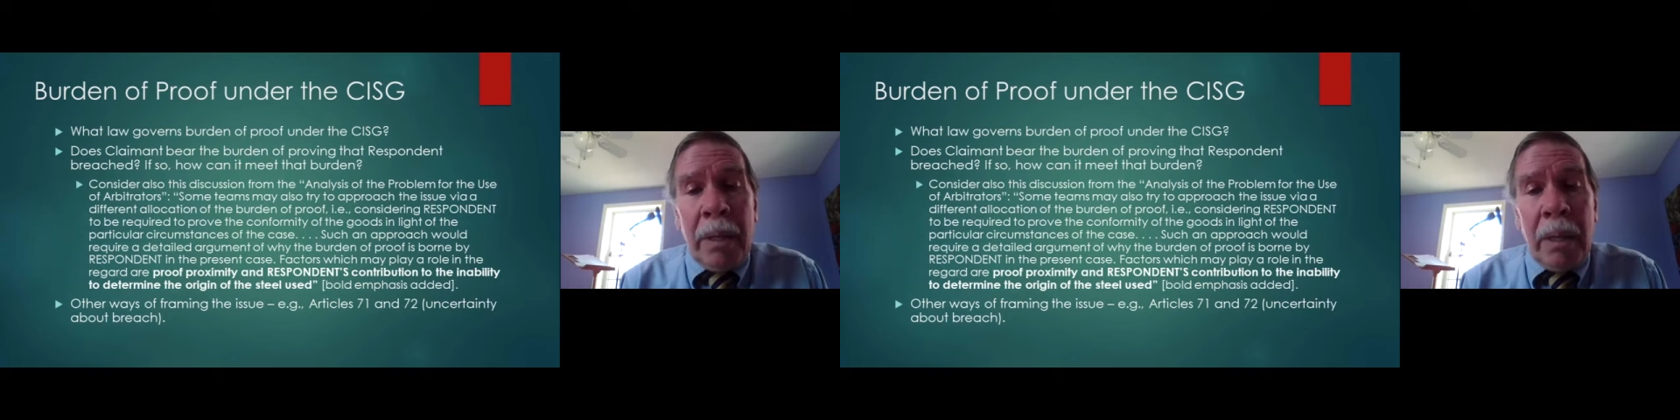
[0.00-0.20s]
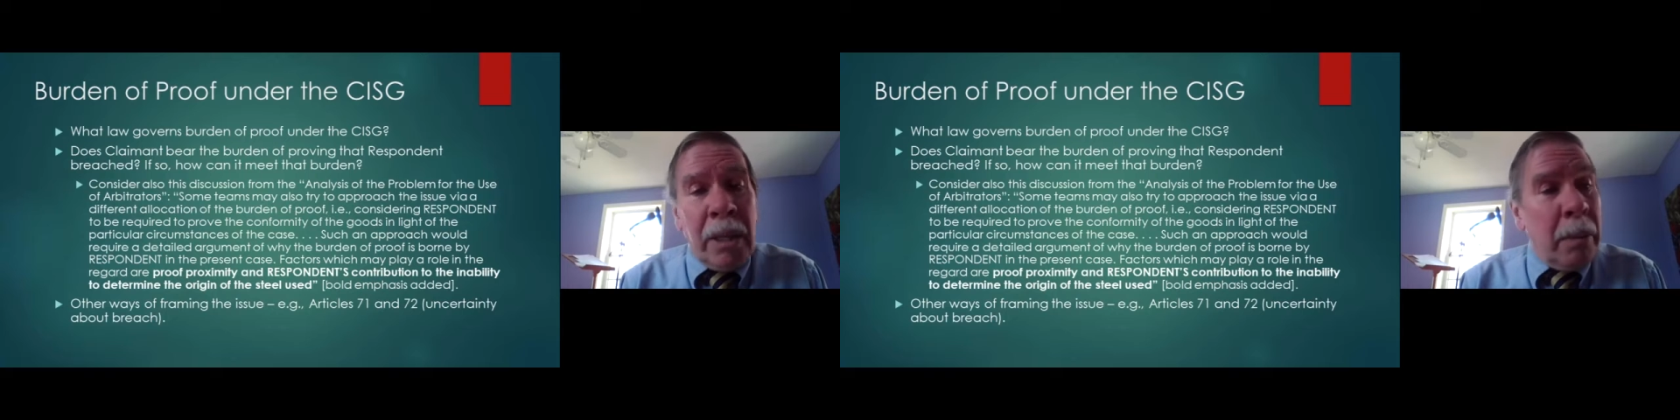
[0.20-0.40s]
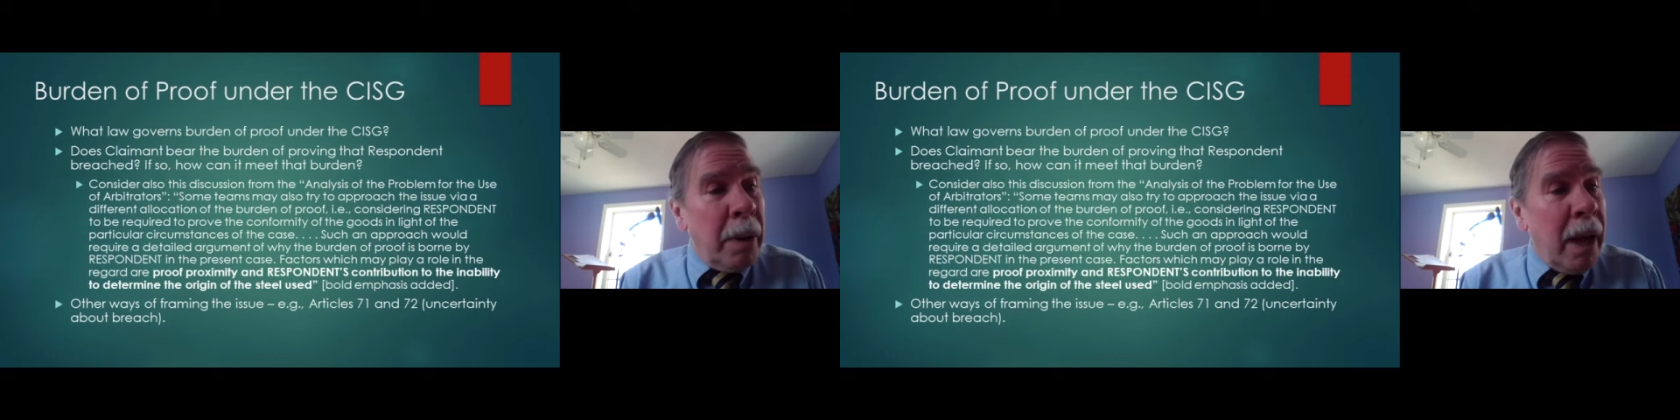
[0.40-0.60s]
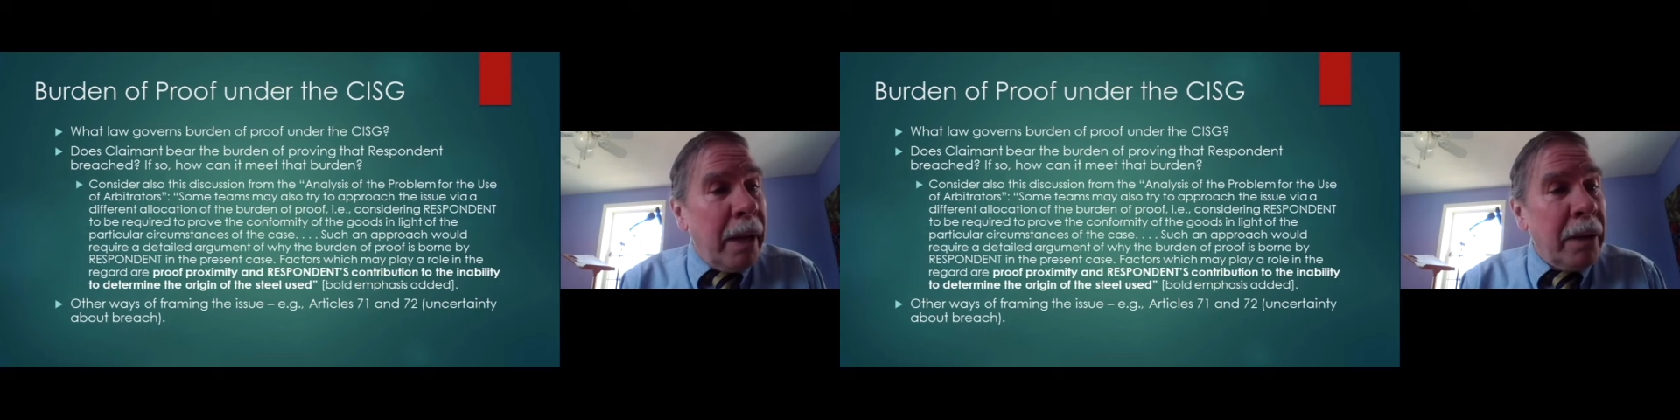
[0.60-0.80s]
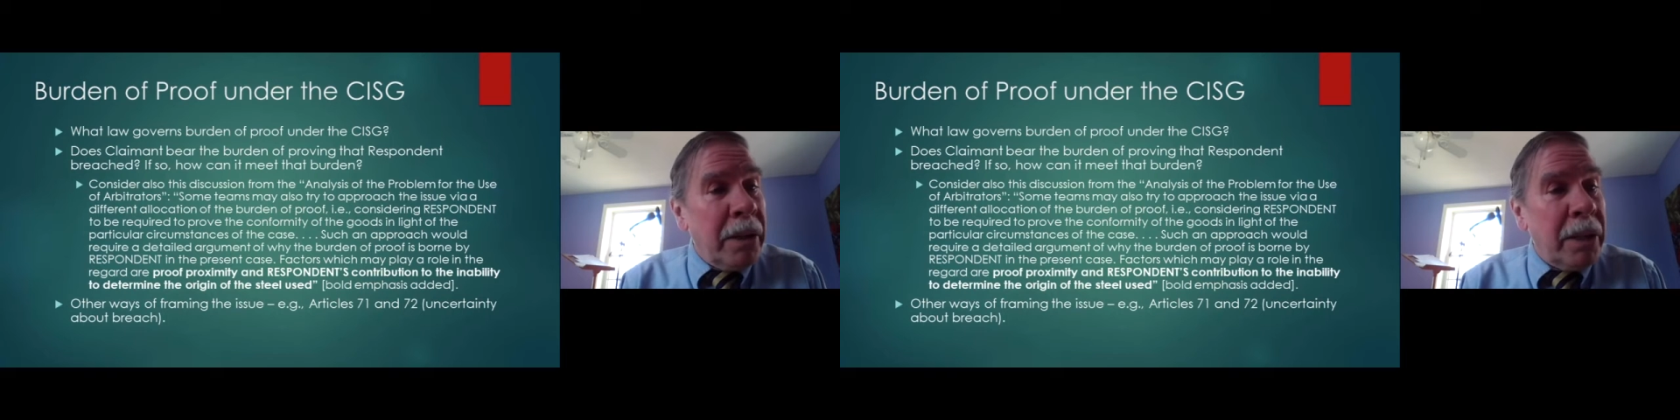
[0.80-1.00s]
But does it
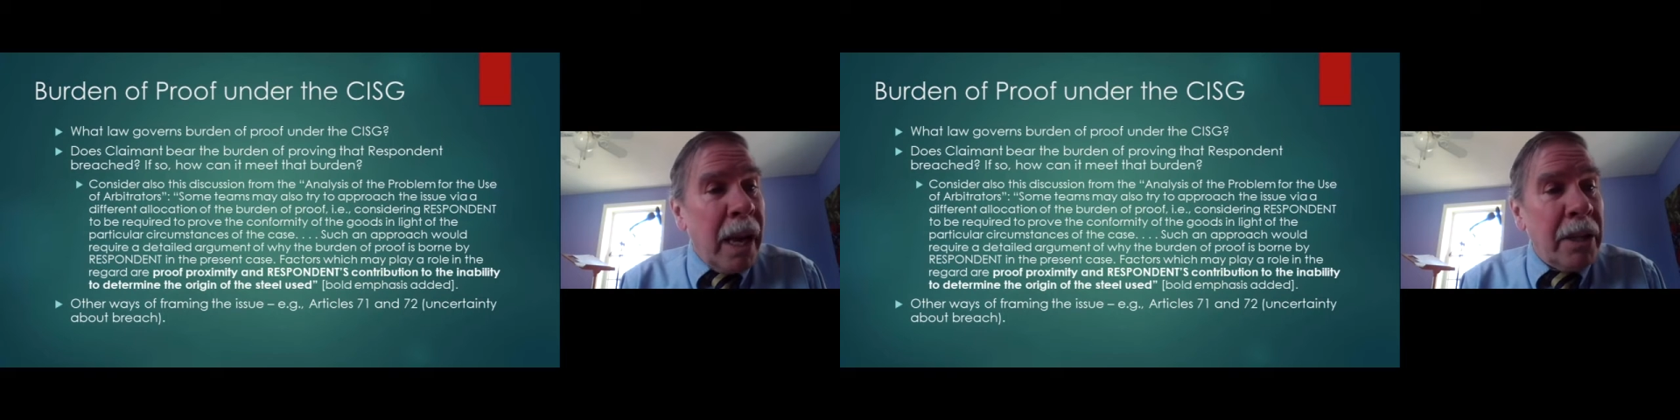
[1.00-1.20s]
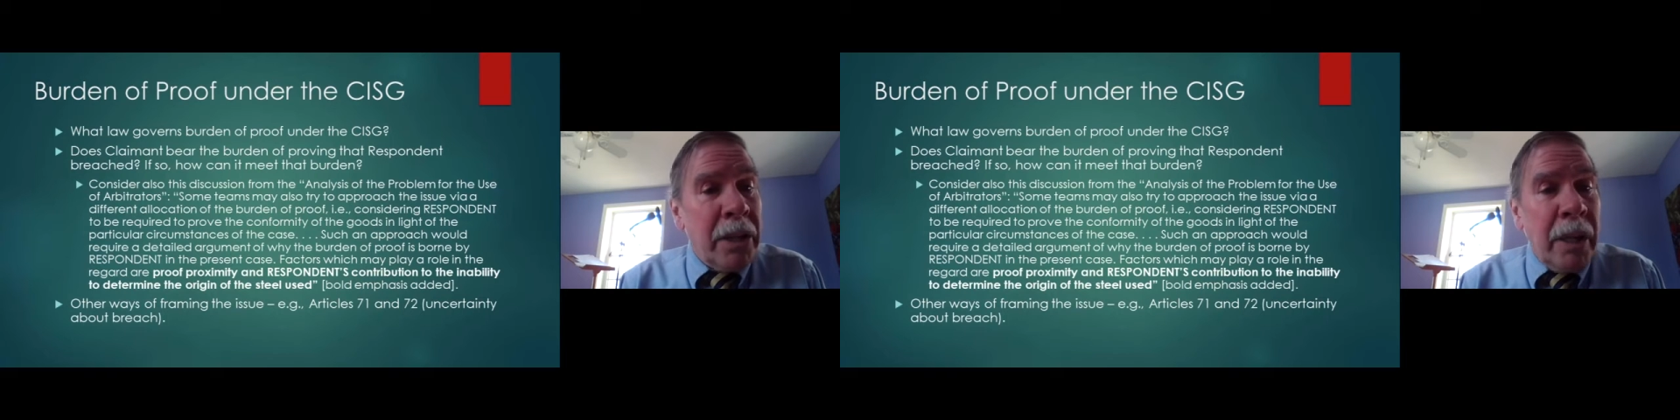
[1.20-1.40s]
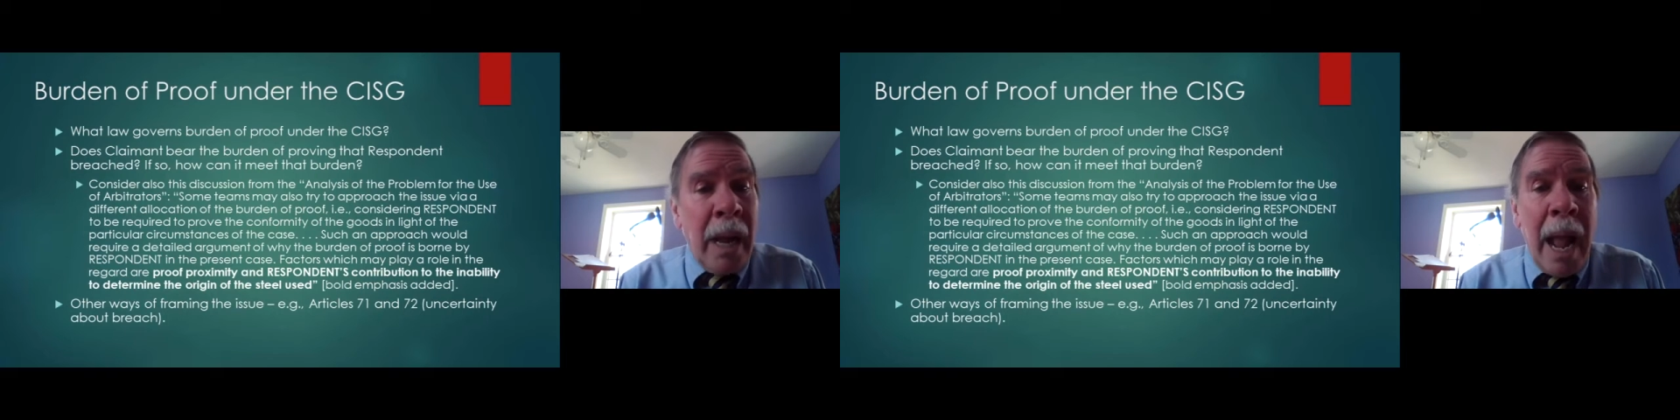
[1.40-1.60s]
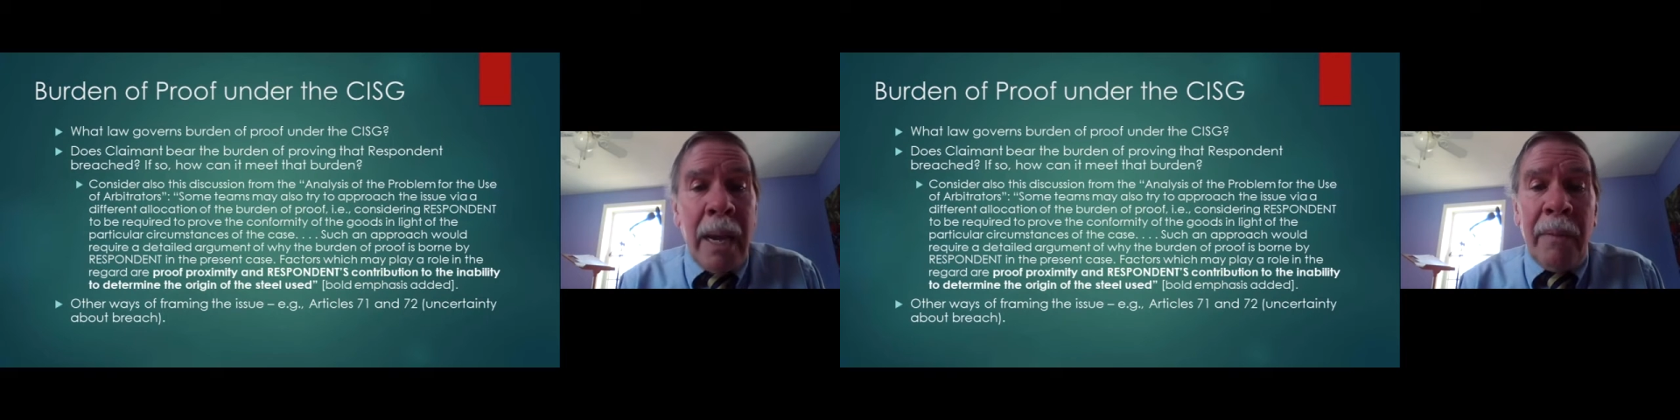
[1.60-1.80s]
apply under the CISG?